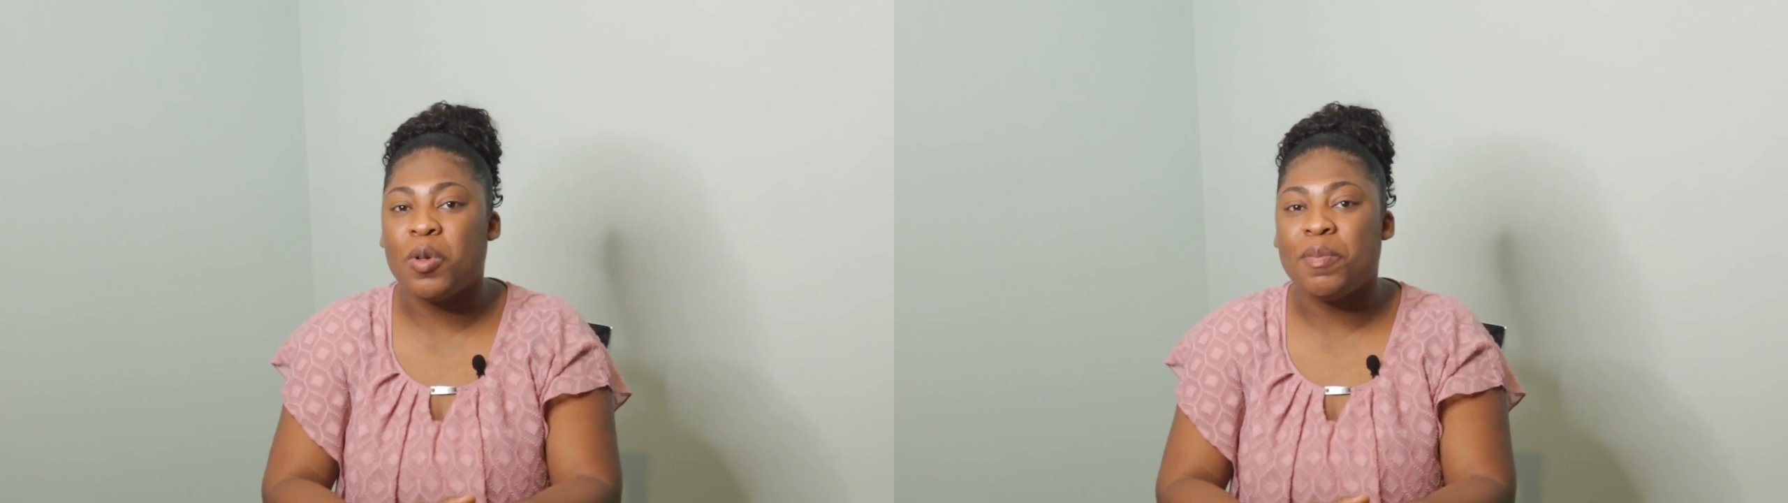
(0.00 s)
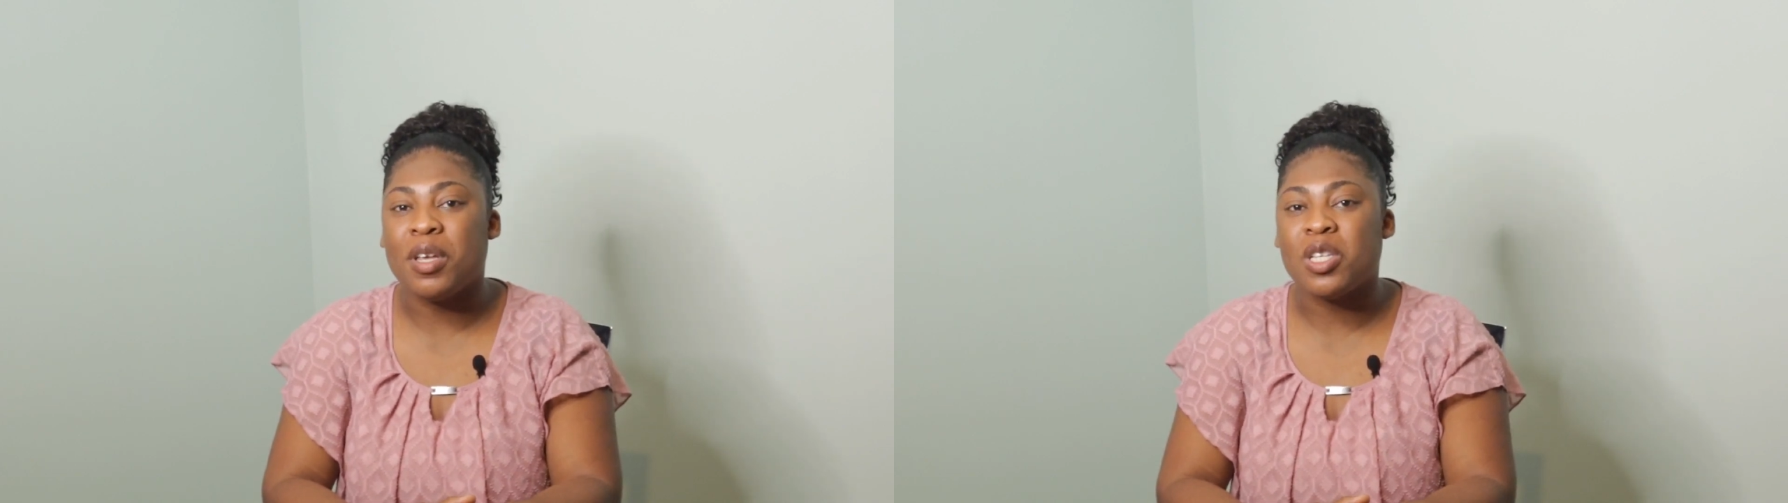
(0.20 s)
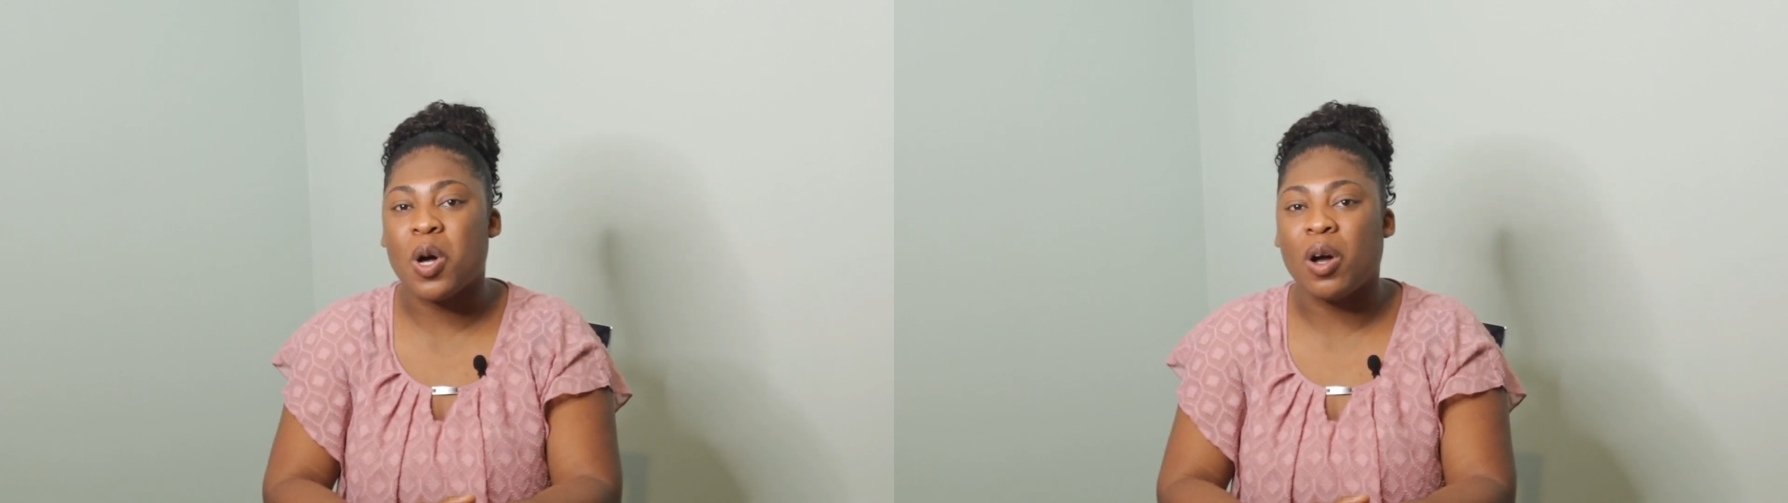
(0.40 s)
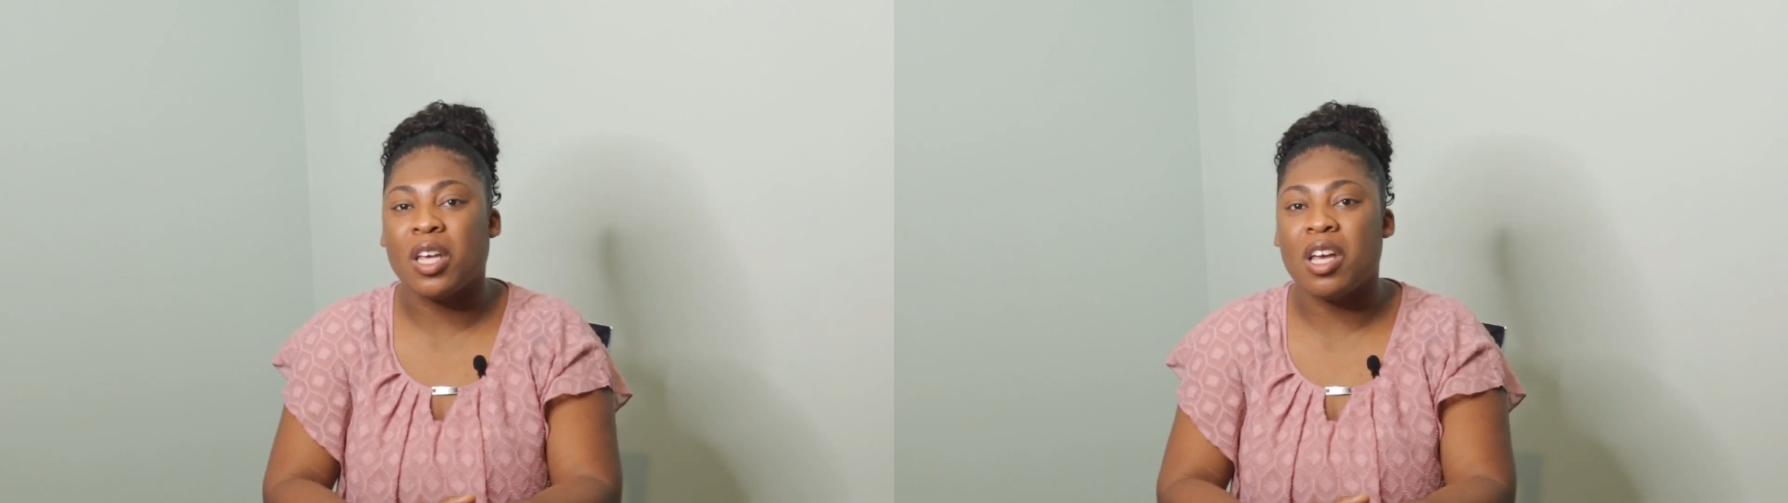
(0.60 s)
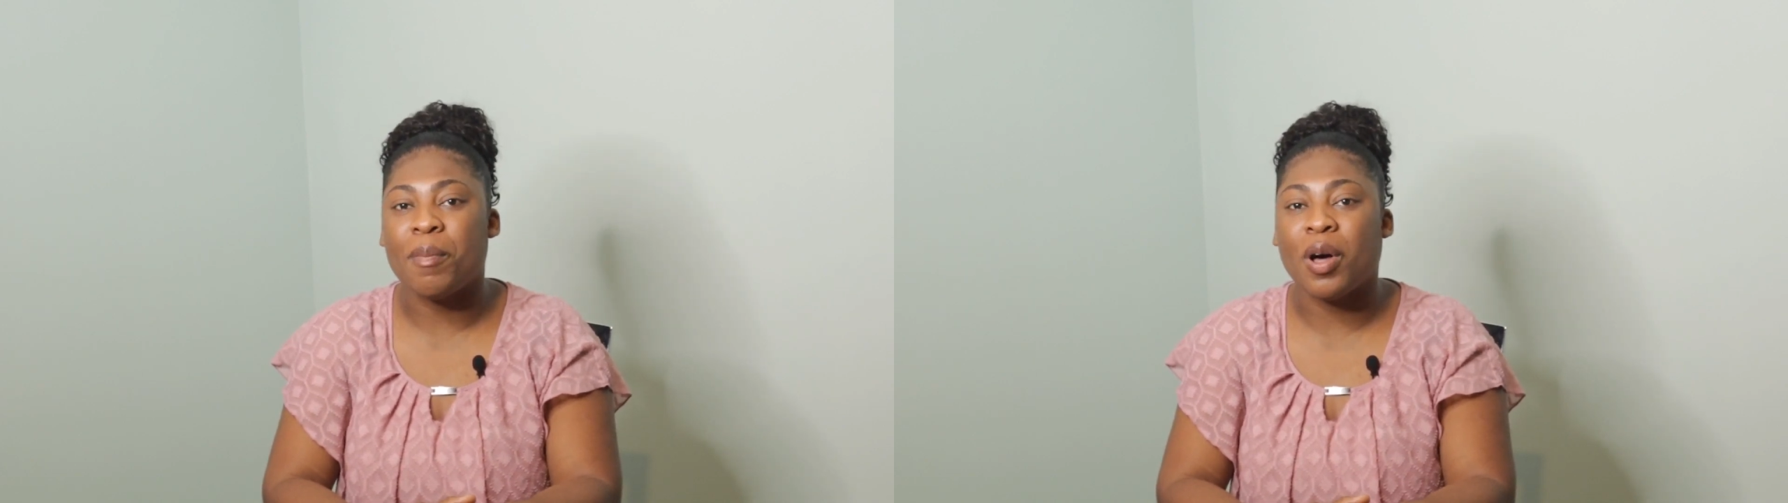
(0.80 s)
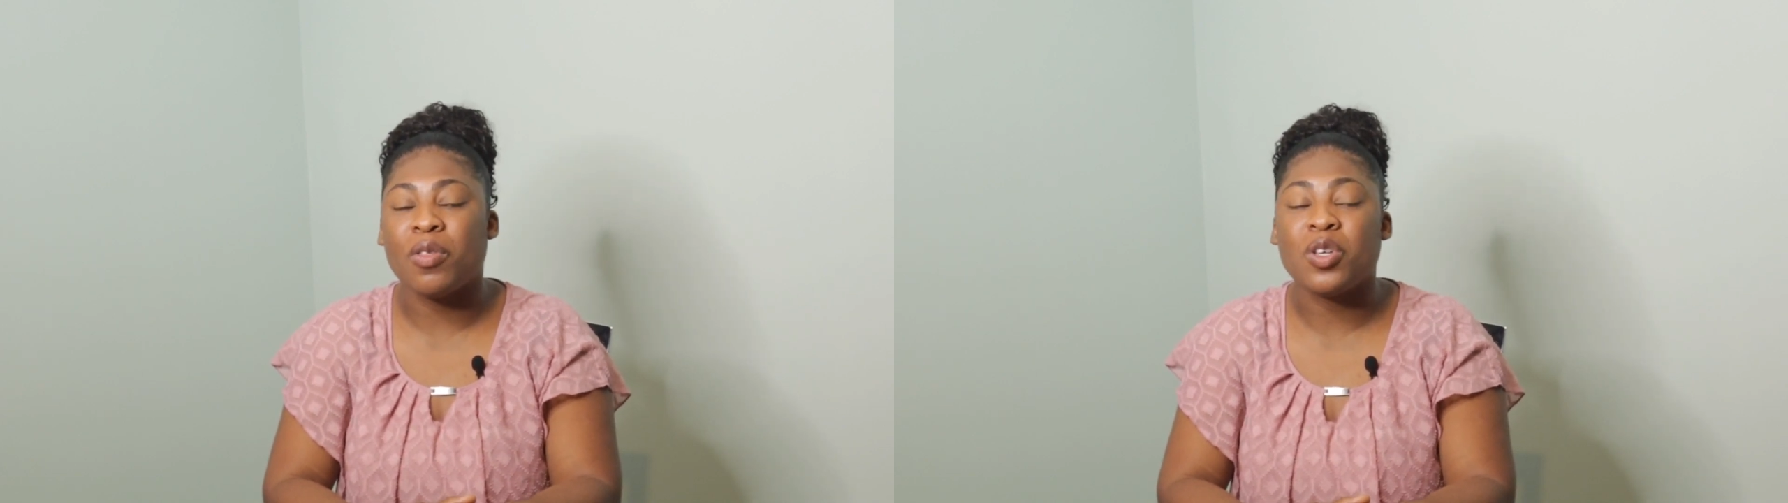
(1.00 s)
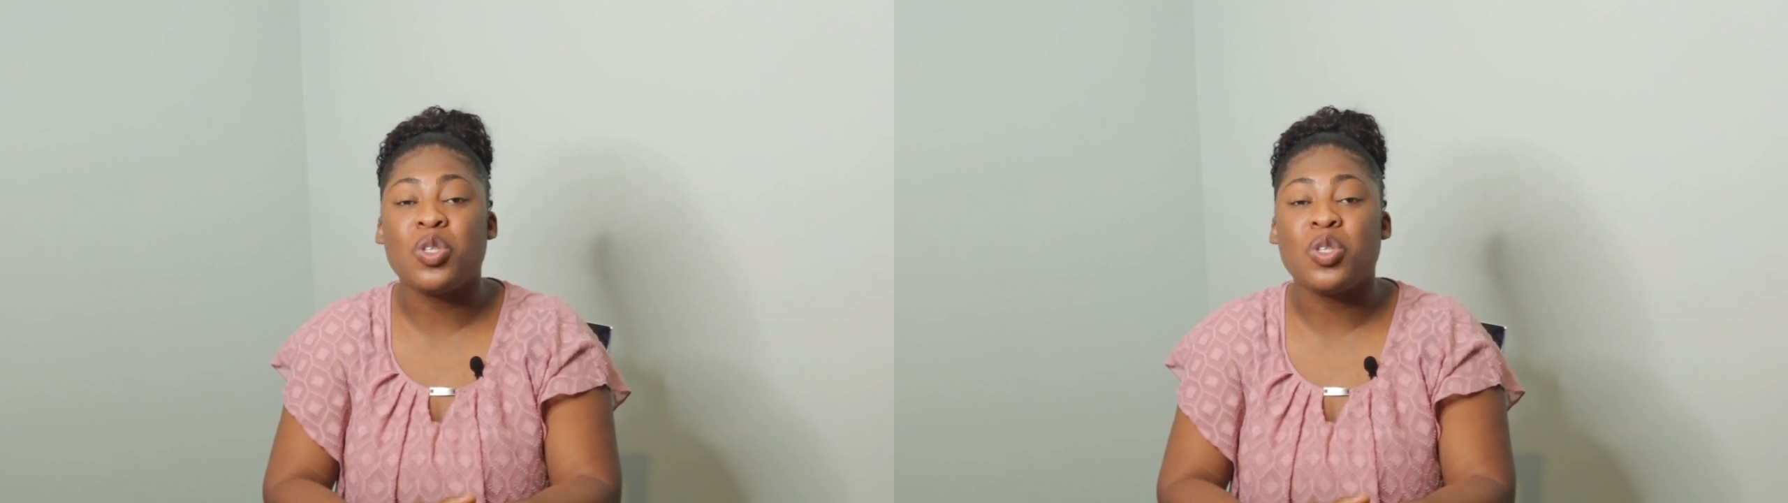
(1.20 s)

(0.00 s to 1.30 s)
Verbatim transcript: will be talking about